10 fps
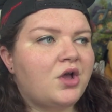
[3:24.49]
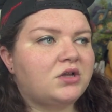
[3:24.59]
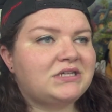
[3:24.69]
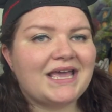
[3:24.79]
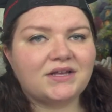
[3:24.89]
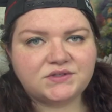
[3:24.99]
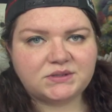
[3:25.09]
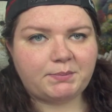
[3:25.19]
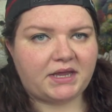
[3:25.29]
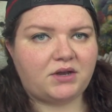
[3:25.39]

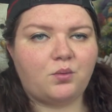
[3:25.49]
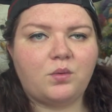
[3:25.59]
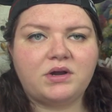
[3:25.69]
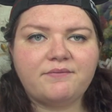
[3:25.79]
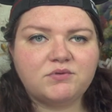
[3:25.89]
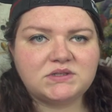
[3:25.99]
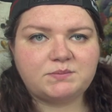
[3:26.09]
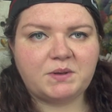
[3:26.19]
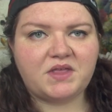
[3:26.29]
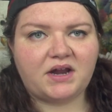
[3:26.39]
Tailspin, whatever it's
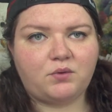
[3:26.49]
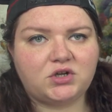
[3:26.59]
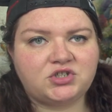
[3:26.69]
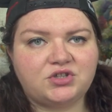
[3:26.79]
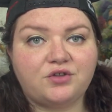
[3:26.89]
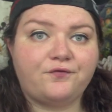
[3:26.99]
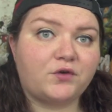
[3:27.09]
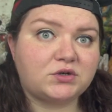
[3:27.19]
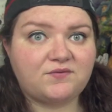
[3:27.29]
been that I watched the first